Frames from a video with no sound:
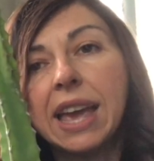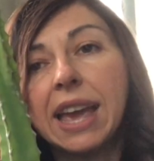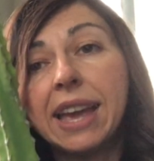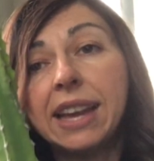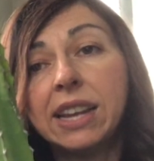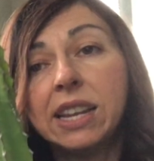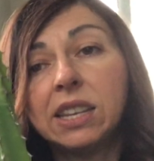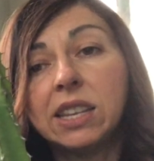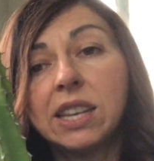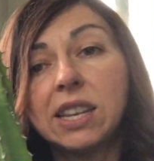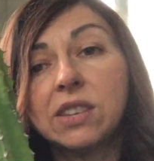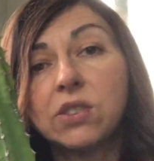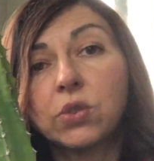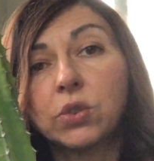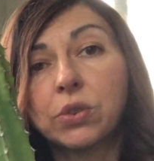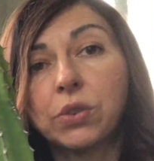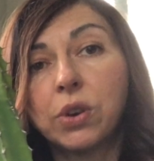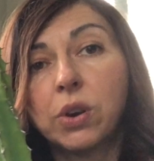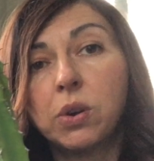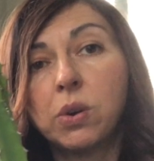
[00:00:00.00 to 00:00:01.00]
and it has
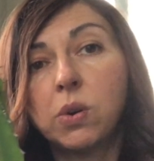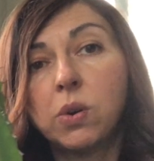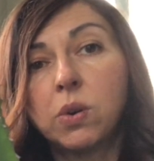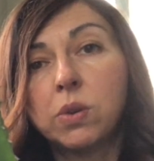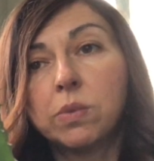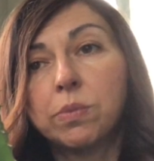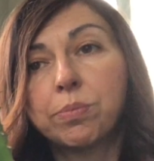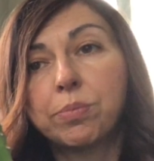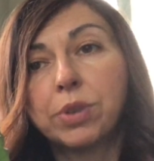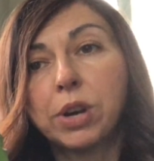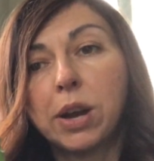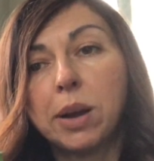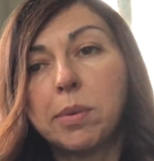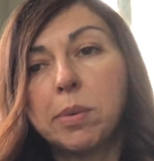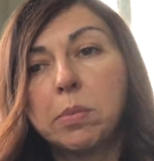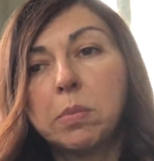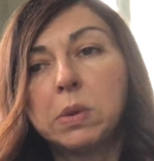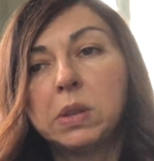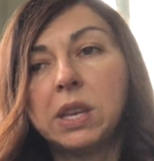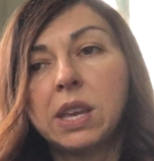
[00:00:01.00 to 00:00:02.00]
grown
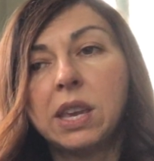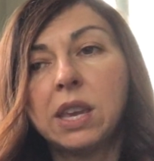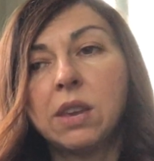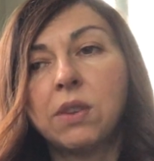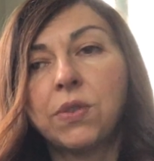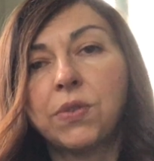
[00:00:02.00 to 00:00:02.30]
probably